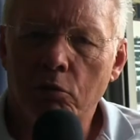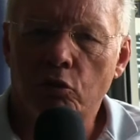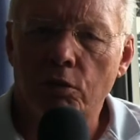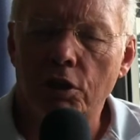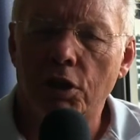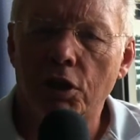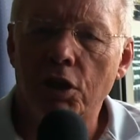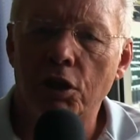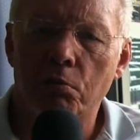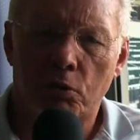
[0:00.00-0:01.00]
was written in
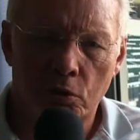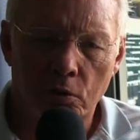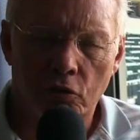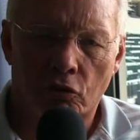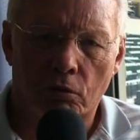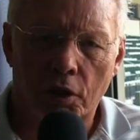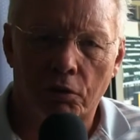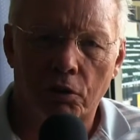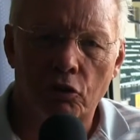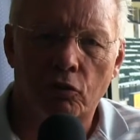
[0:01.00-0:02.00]
Hebrew, as the
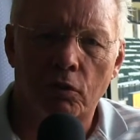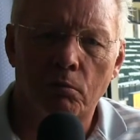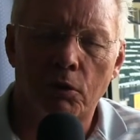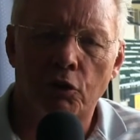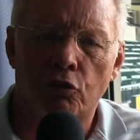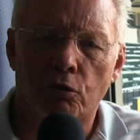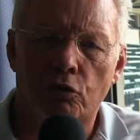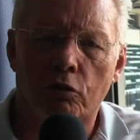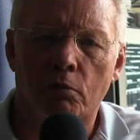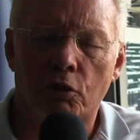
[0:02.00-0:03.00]
writer is from uh,
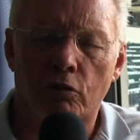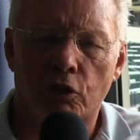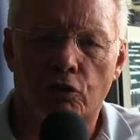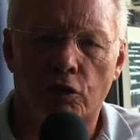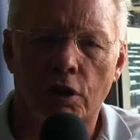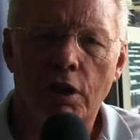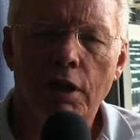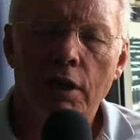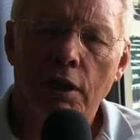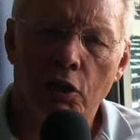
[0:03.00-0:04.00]
Jerusalem University,
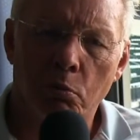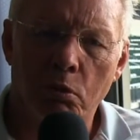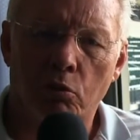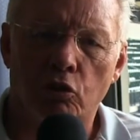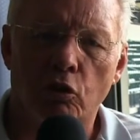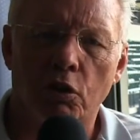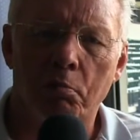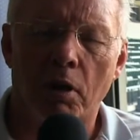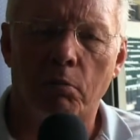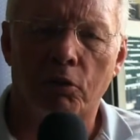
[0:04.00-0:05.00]
and the book was
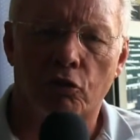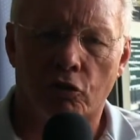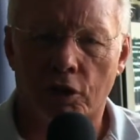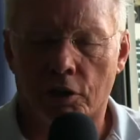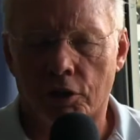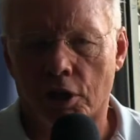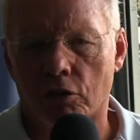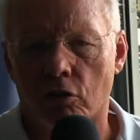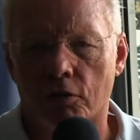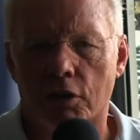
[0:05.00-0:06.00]
only published there. Yet,
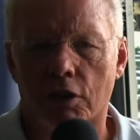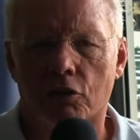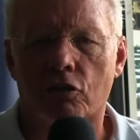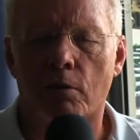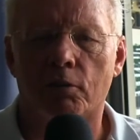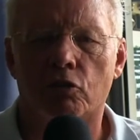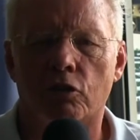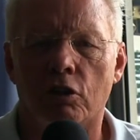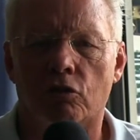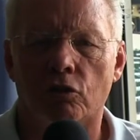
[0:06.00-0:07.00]
over the last couple of
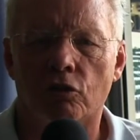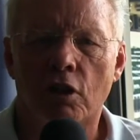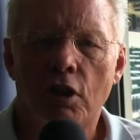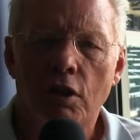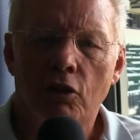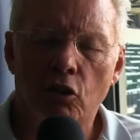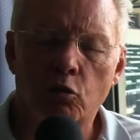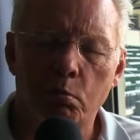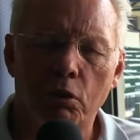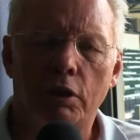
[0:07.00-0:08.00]
seasons,
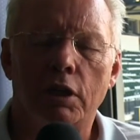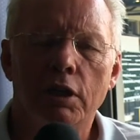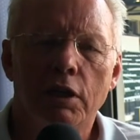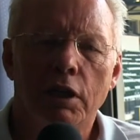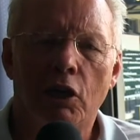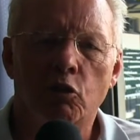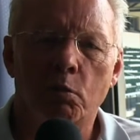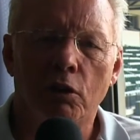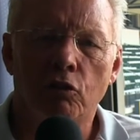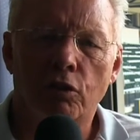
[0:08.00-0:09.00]
this book has
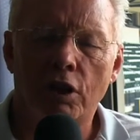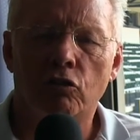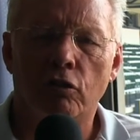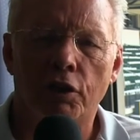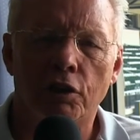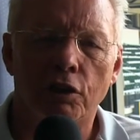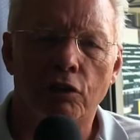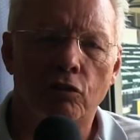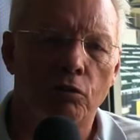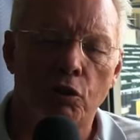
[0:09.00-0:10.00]
been translated
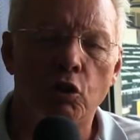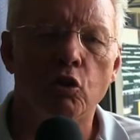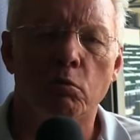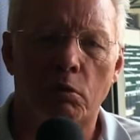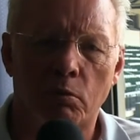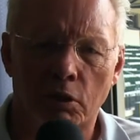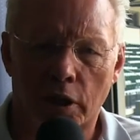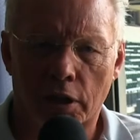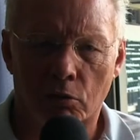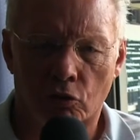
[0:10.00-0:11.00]
into innumerable
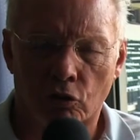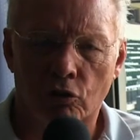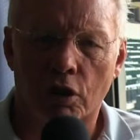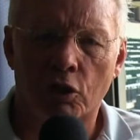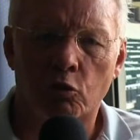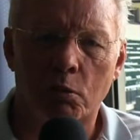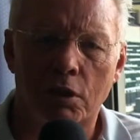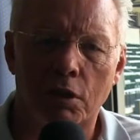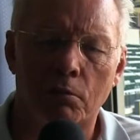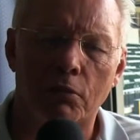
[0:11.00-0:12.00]
languages and has
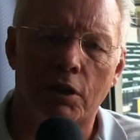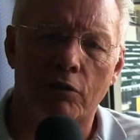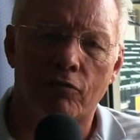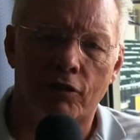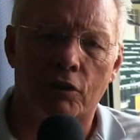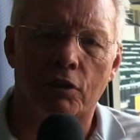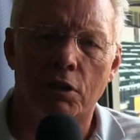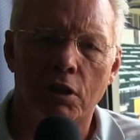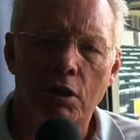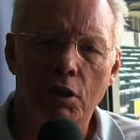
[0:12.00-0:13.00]
become a
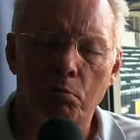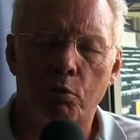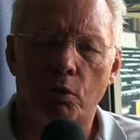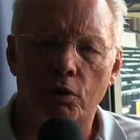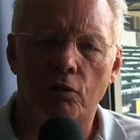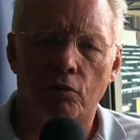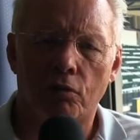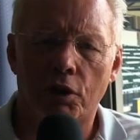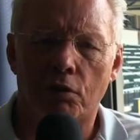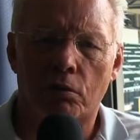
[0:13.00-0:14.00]
very important
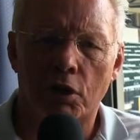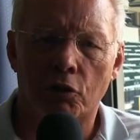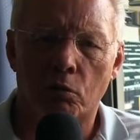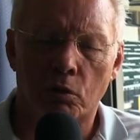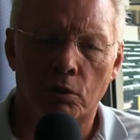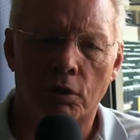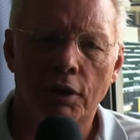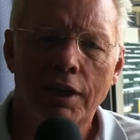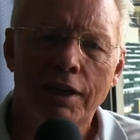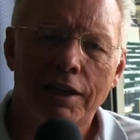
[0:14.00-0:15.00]
read around the
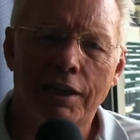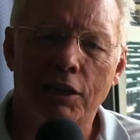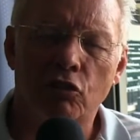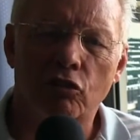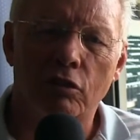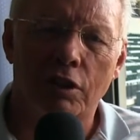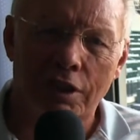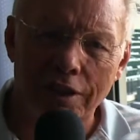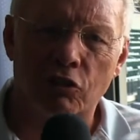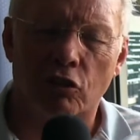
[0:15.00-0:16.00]
world. It is,
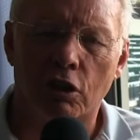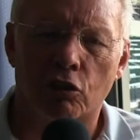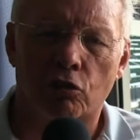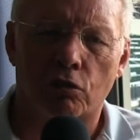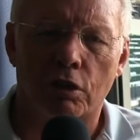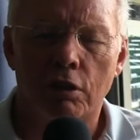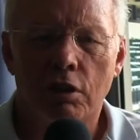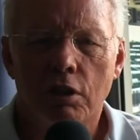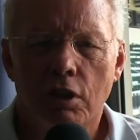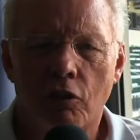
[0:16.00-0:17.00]
it is a history
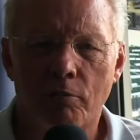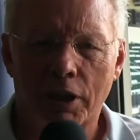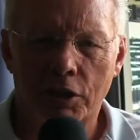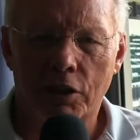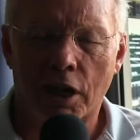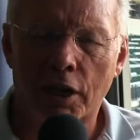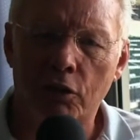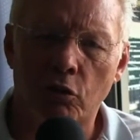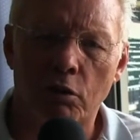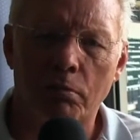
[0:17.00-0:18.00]
of
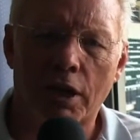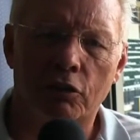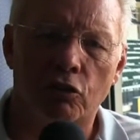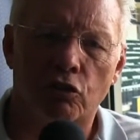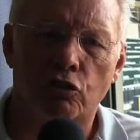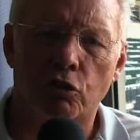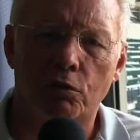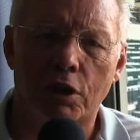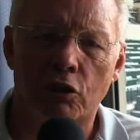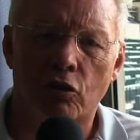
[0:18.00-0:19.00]
mankind, going back to the
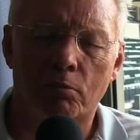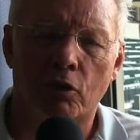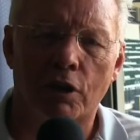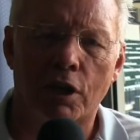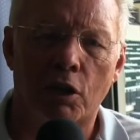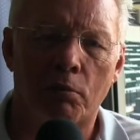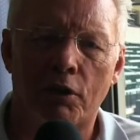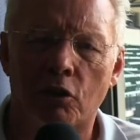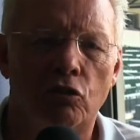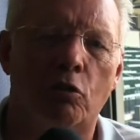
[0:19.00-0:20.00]
Stone Age up to now,
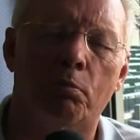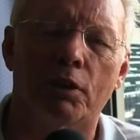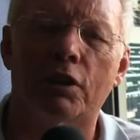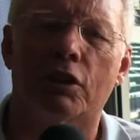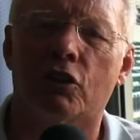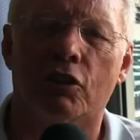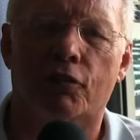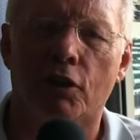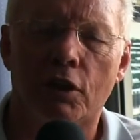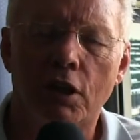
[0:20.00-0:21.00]
but it is completely
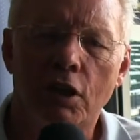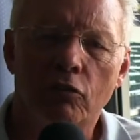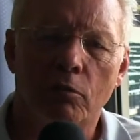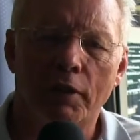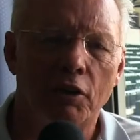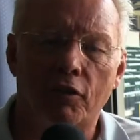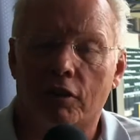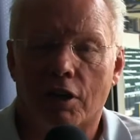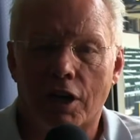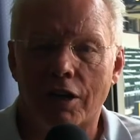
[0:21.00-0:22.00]
different from
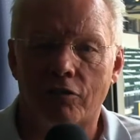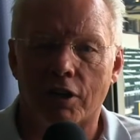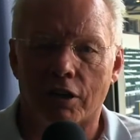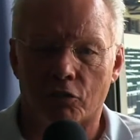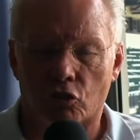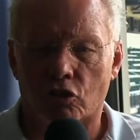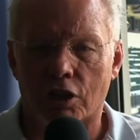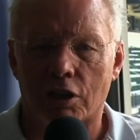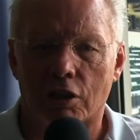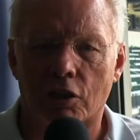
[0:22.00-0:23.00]
anything that I've ever
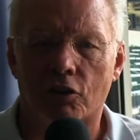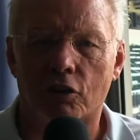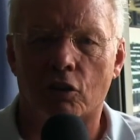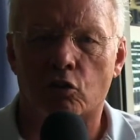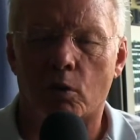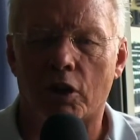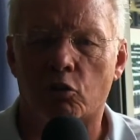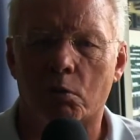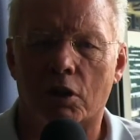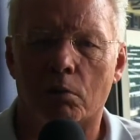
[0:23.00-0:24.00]
seen, and I think that's why
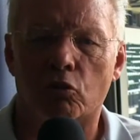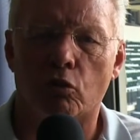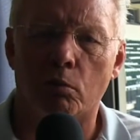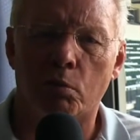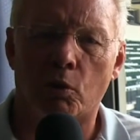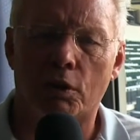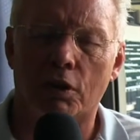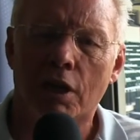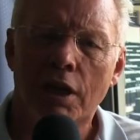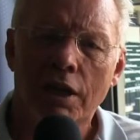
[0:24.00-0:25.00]
it's become so
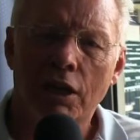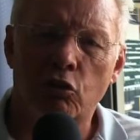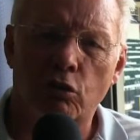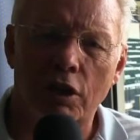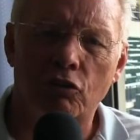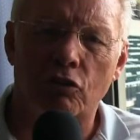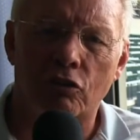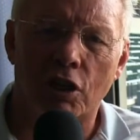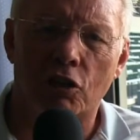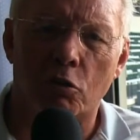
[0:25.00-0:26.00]
important. It tries to
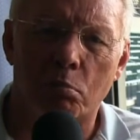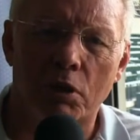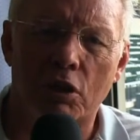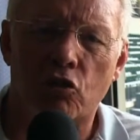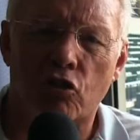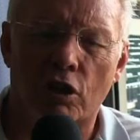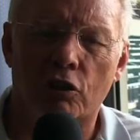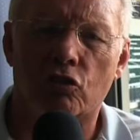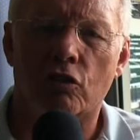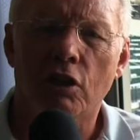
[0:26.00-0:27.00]
take the big
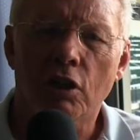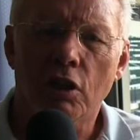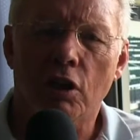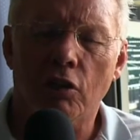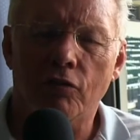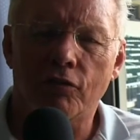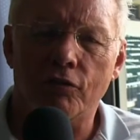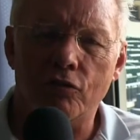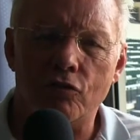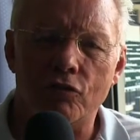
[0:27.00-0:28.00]
chunks of
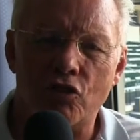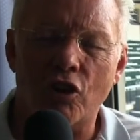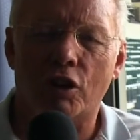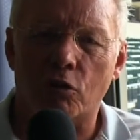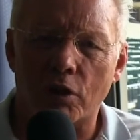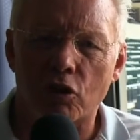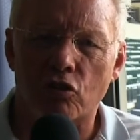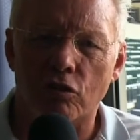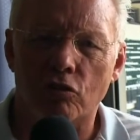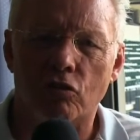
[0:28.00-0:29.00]

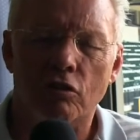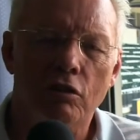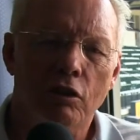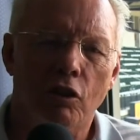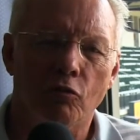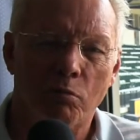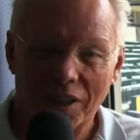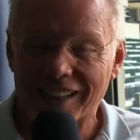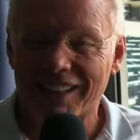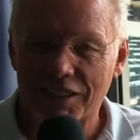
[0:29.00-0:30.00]
generations, of
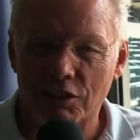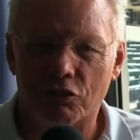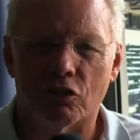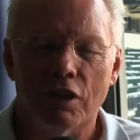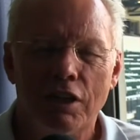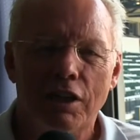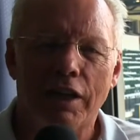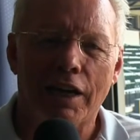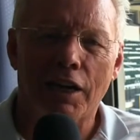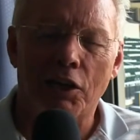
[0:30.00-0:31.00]
millennials,
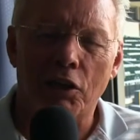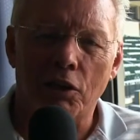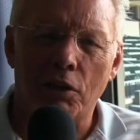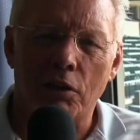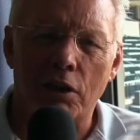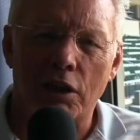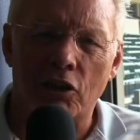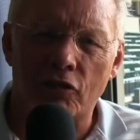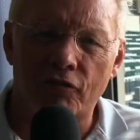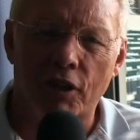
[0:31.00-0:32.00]
and uh,
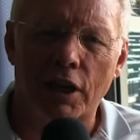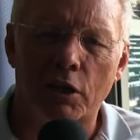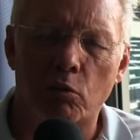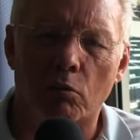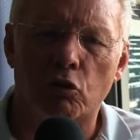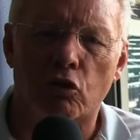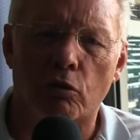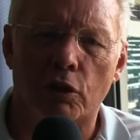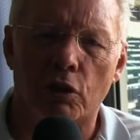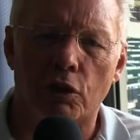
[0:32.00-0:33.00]
and define what was
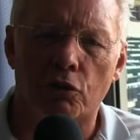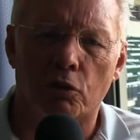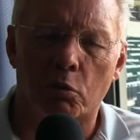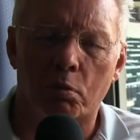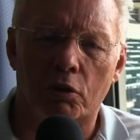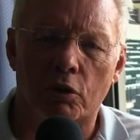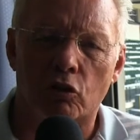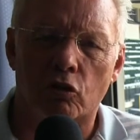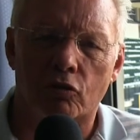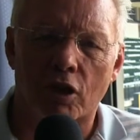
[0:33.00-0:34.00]
going on during
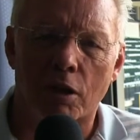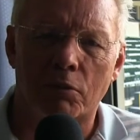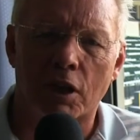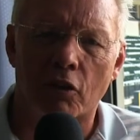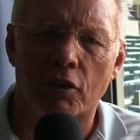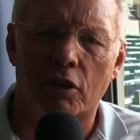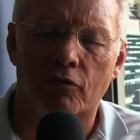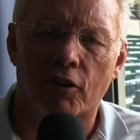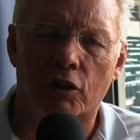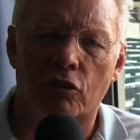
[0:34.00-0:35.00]
periods of time and how that
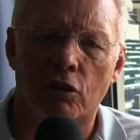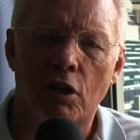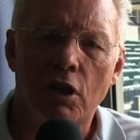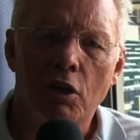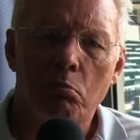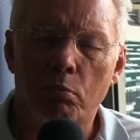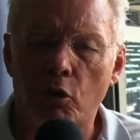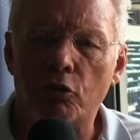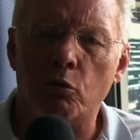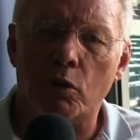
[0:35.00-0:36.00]
affected
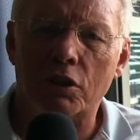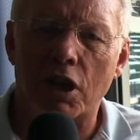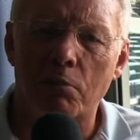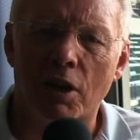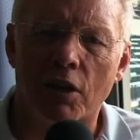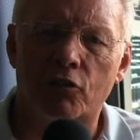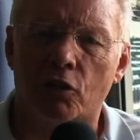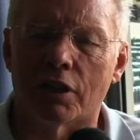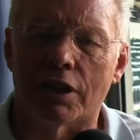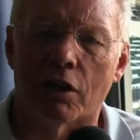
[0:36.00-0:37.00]
both what came
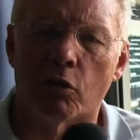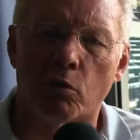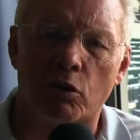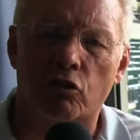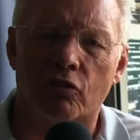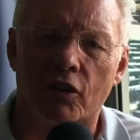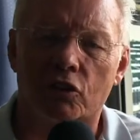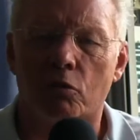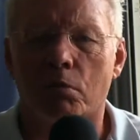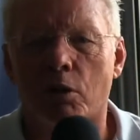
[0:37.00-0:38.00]
after and how it was
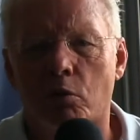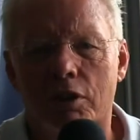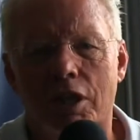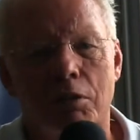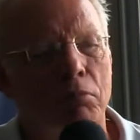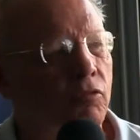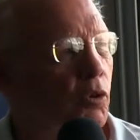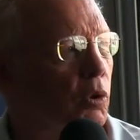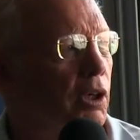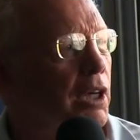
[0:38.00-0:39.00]
affected by what came
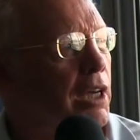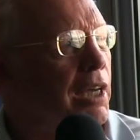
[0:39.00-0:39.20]
before.